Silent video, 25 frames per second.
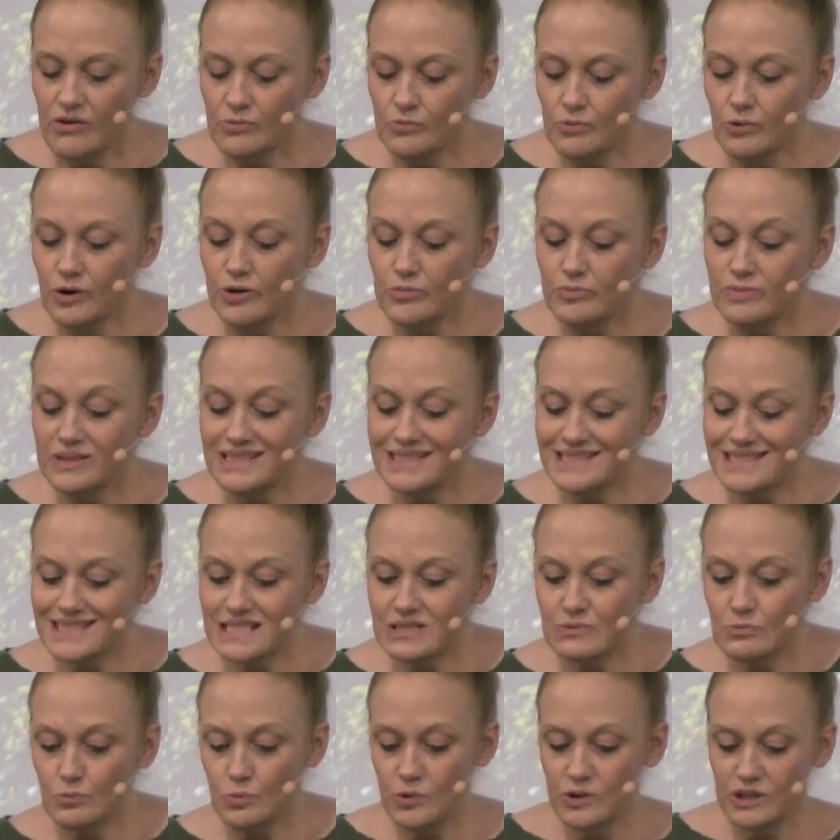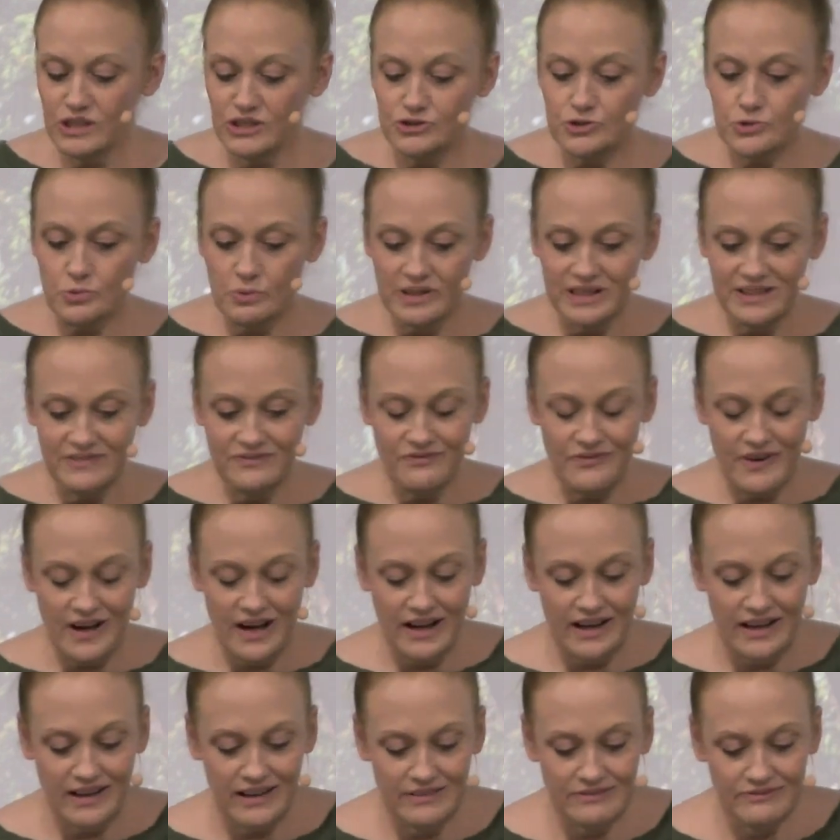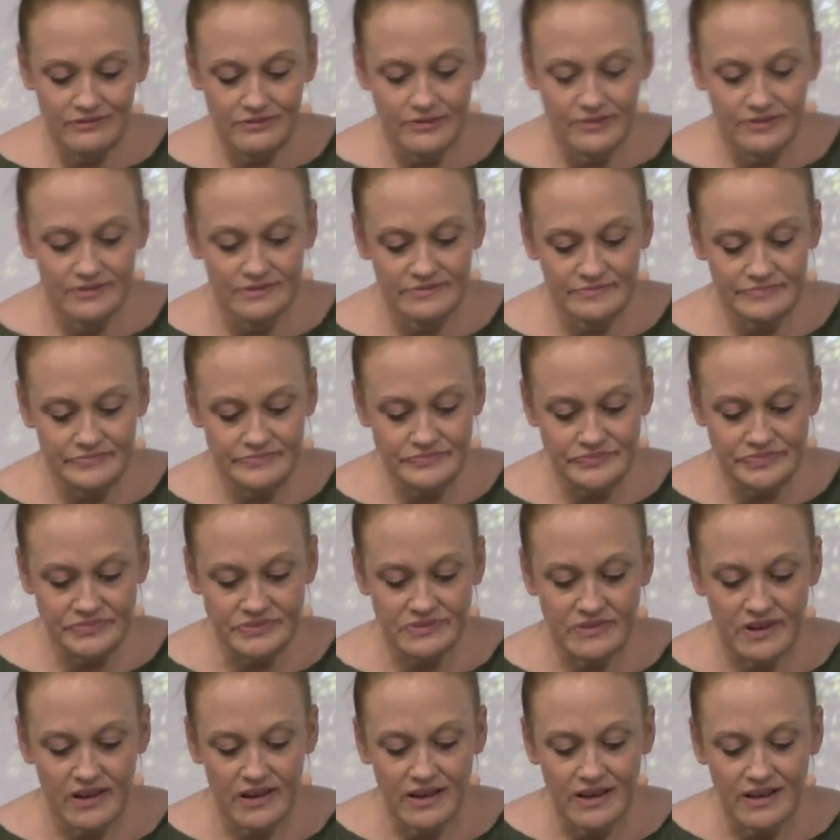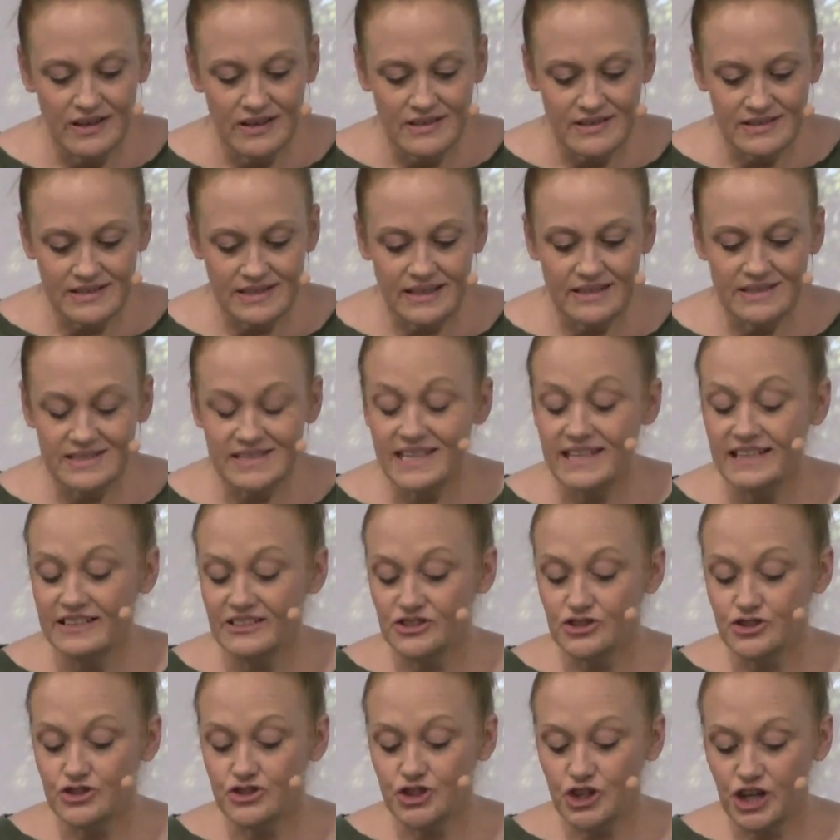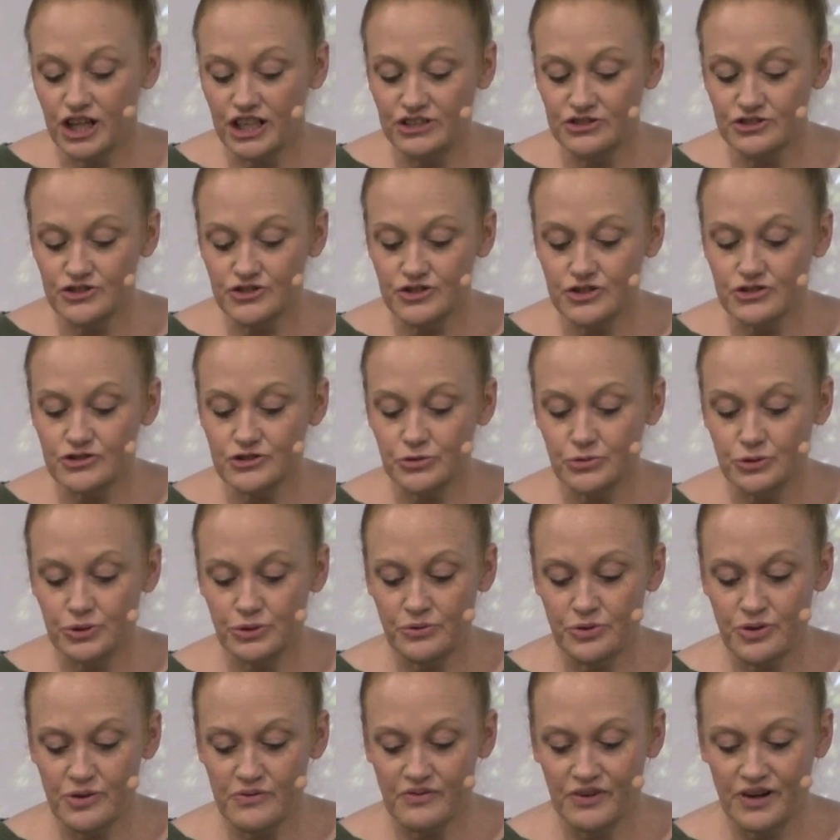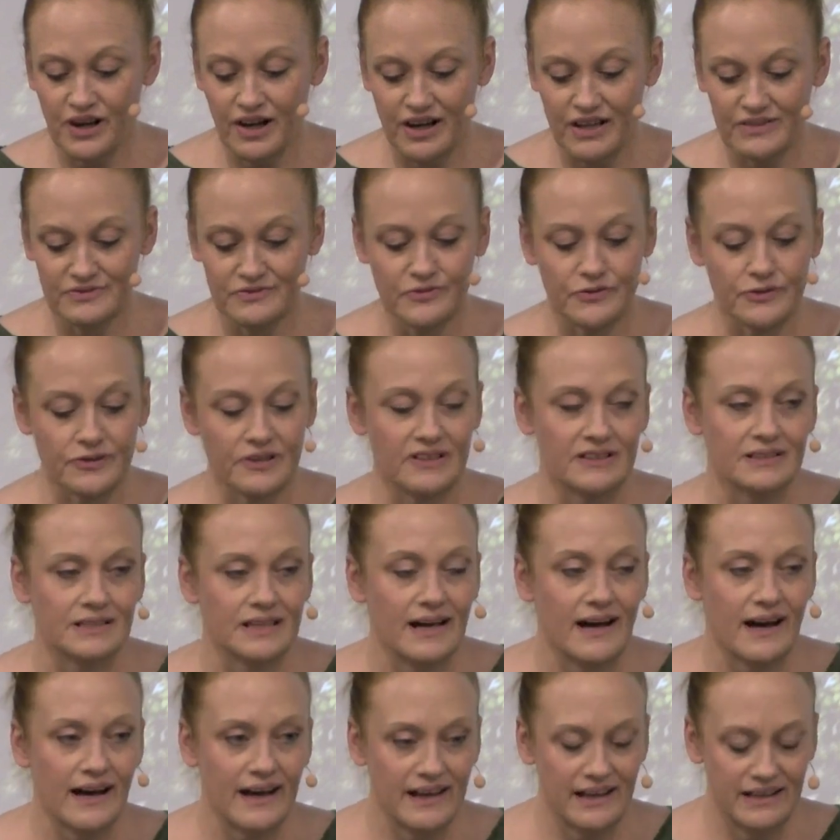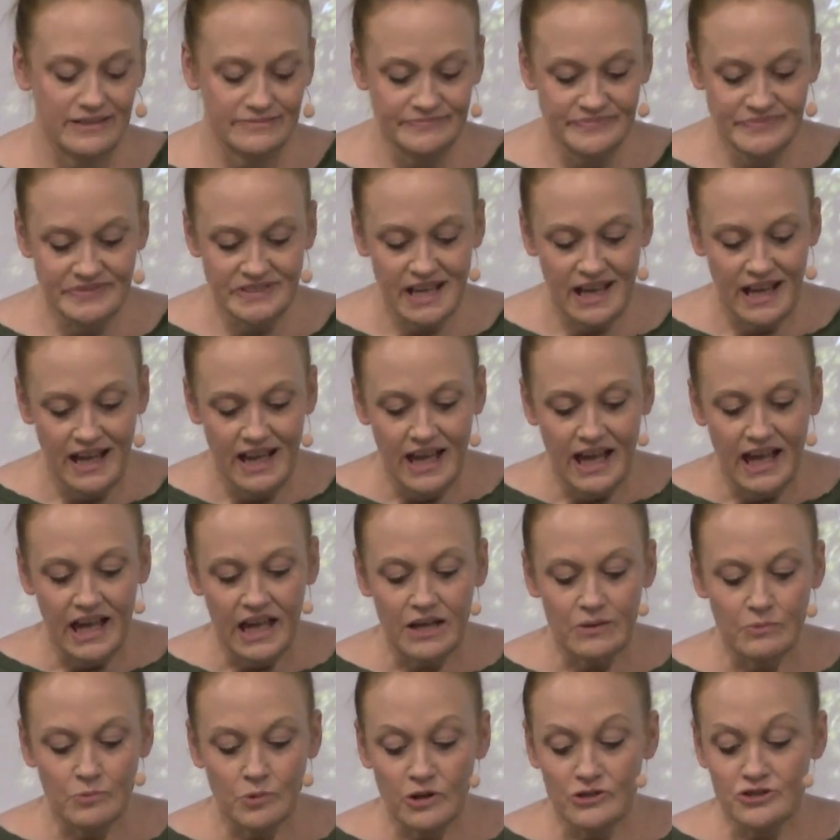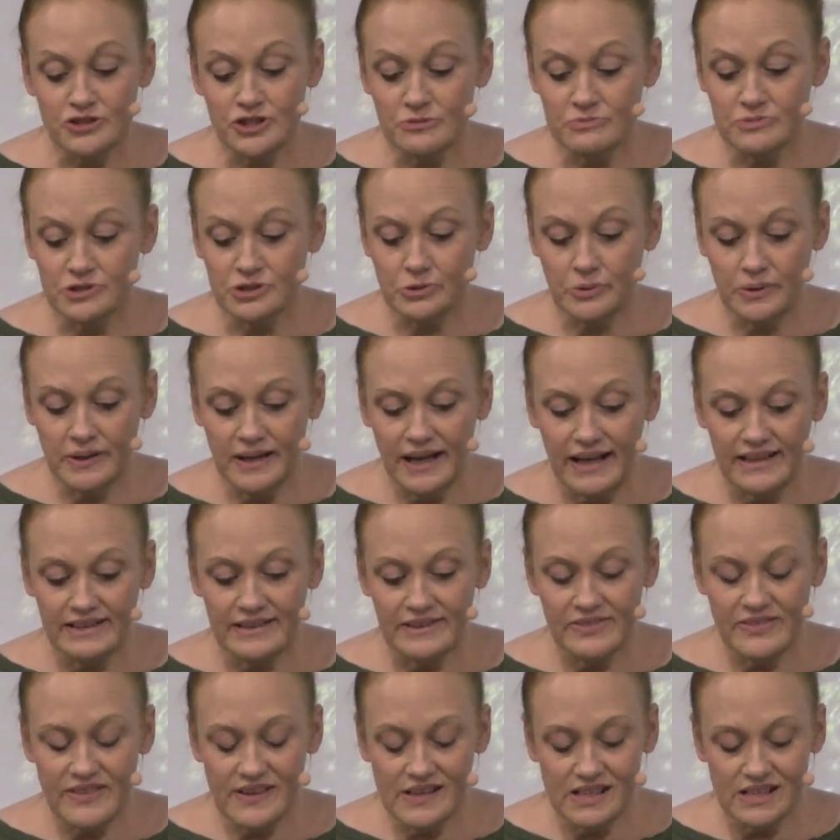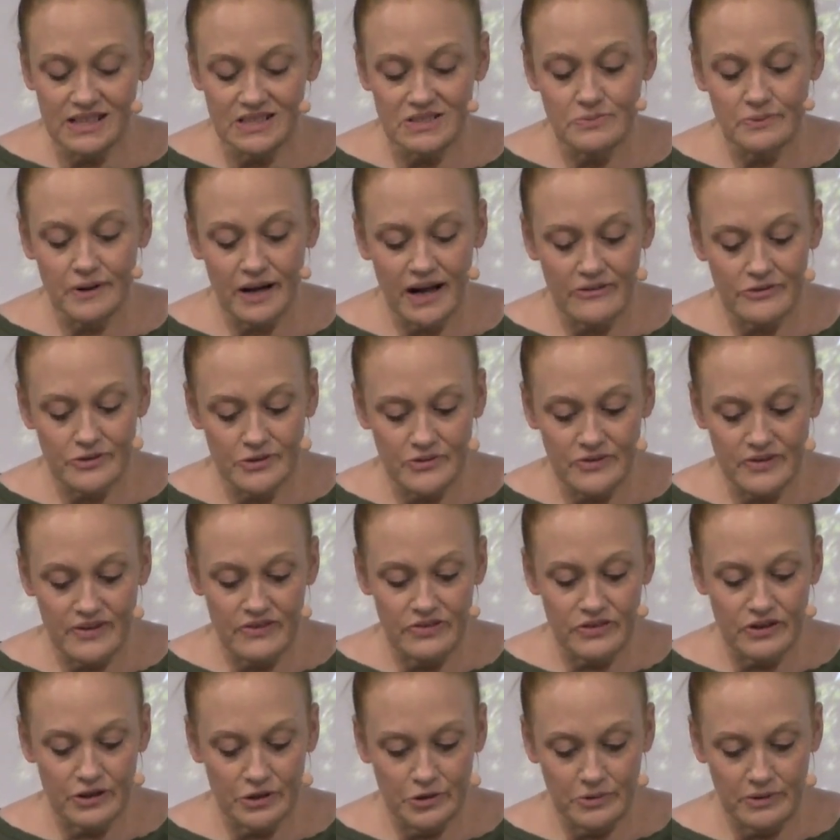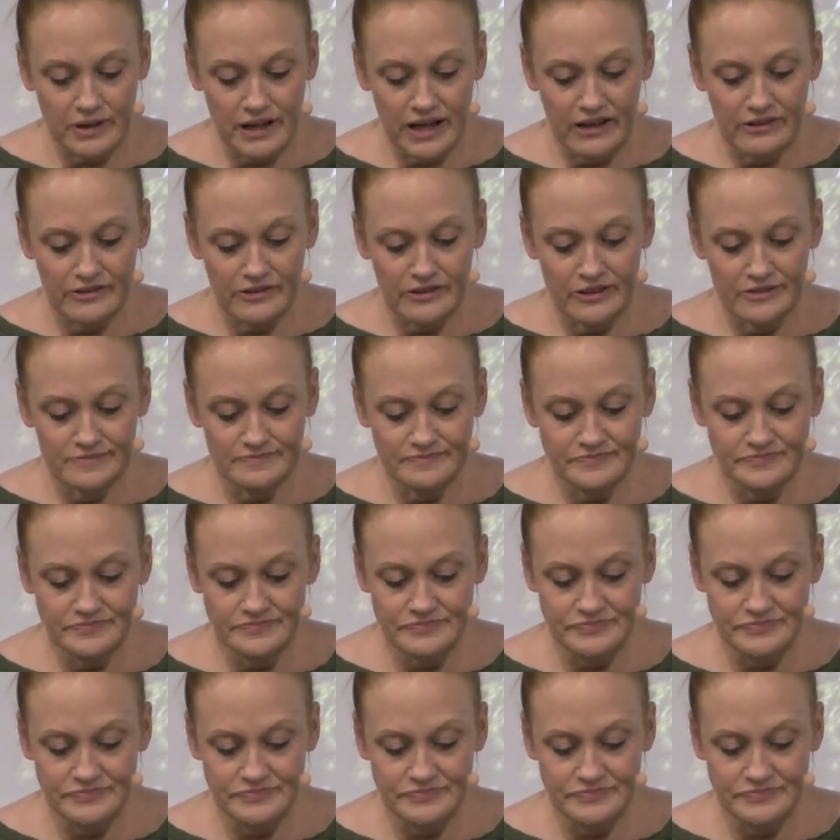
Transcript: Romans 1:25 says, "They exchanged the truth of God for a lie and worshiped created things rather than the Creator."